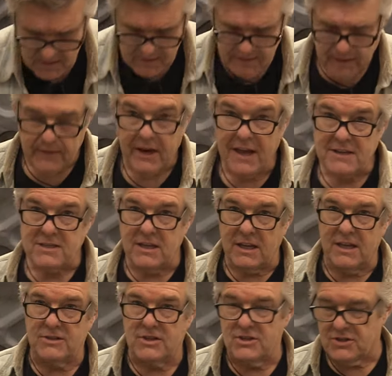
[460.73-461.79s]
Now the nice thing
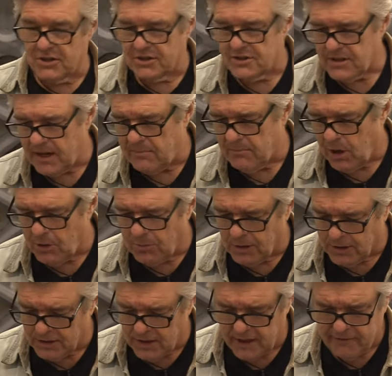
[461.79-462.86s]
is these are going to stay
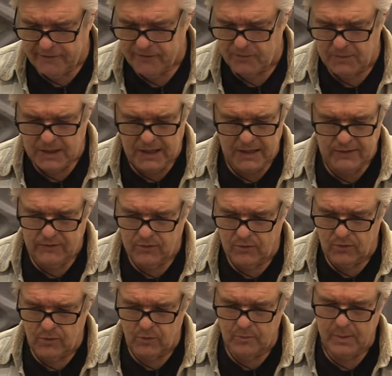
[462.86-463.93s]
mobile enough for me
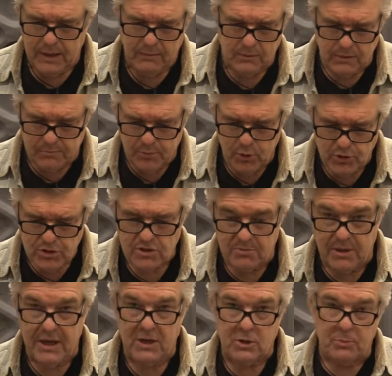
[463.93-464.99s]
to be able to push them
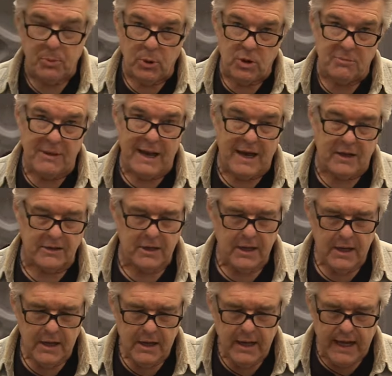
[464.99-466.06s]
in or pull them out
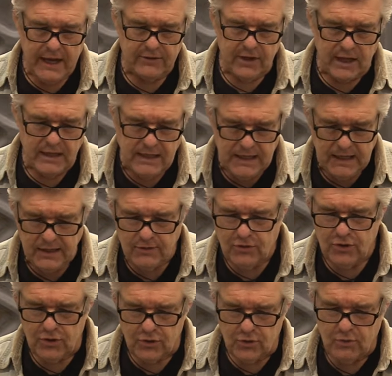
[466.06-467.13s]
as I need
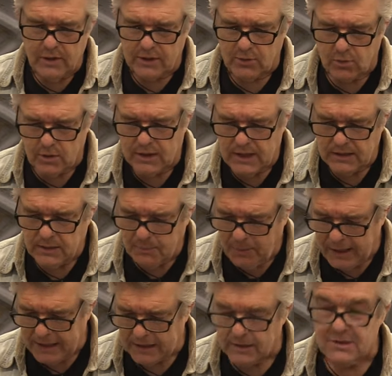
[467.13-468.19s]
to in order to get the
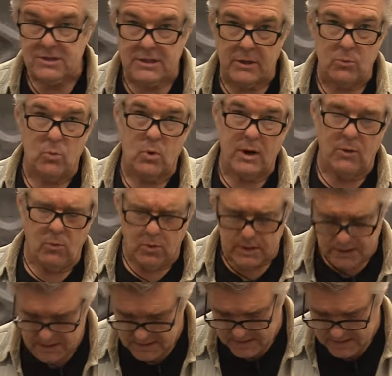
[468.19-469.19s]
panel to sit where I want it to